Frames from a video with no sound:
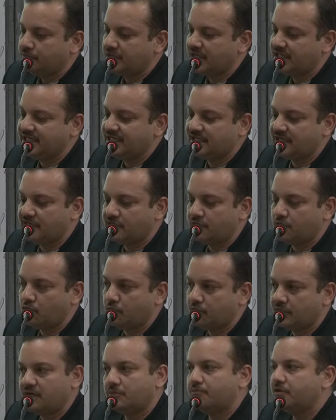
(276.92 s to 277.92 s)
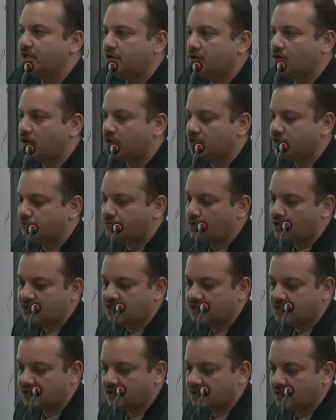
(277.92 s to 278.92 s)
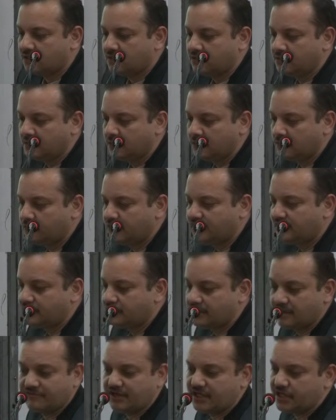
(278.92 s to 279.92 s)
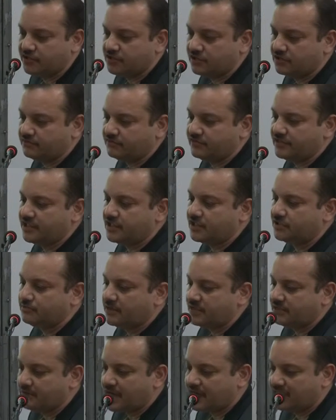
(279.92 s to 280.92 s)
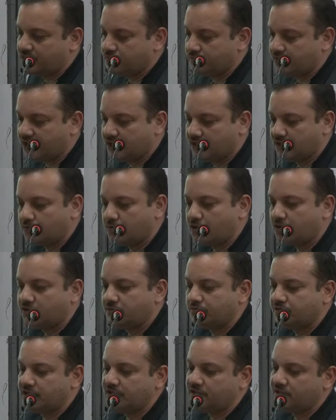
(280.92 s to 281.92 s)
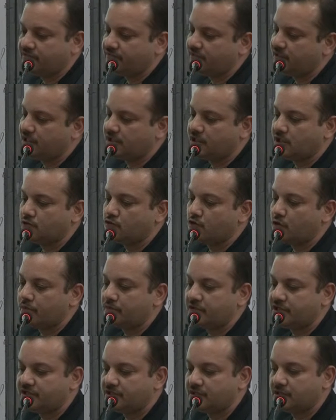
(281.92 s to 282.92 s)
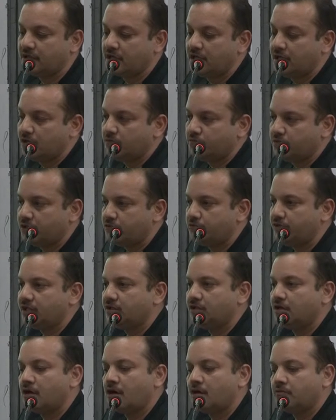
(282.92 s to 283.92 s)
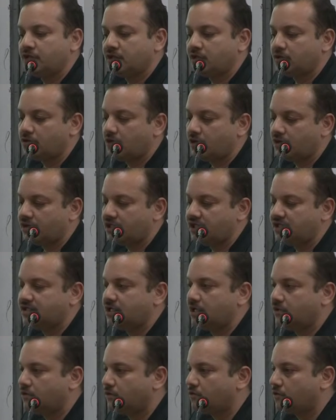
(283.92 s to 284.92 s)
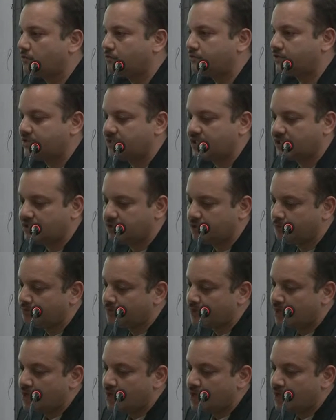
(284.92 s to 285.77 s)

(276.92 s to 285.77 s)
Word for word: Basically, it opened a Pandora's box with revelations of serious mismanagement and the possibility of illegal cooperation between the government authorities and the corporate sector.